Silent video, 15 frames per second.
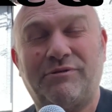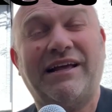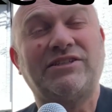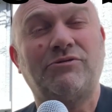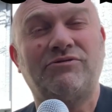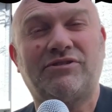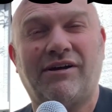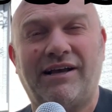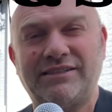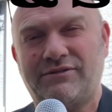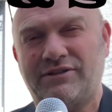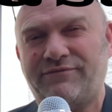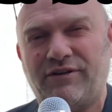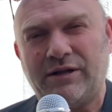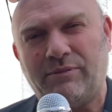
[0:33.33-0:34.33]
Black Swords, guys,
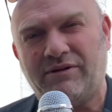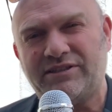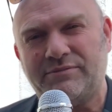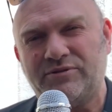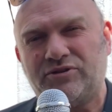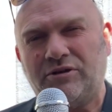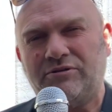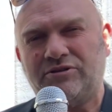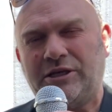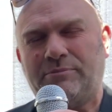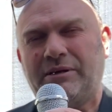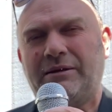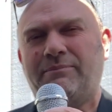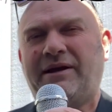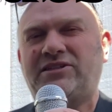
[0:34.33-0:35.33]
let's block some
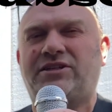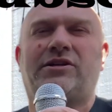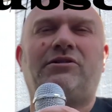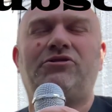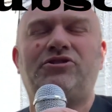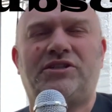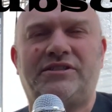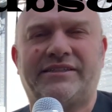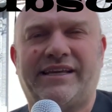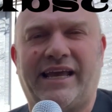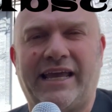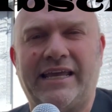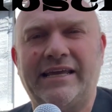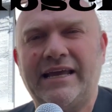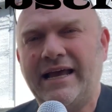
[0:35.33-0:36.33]
superb magic illusions,
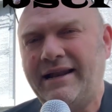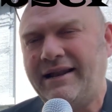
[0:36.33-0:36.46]
okay?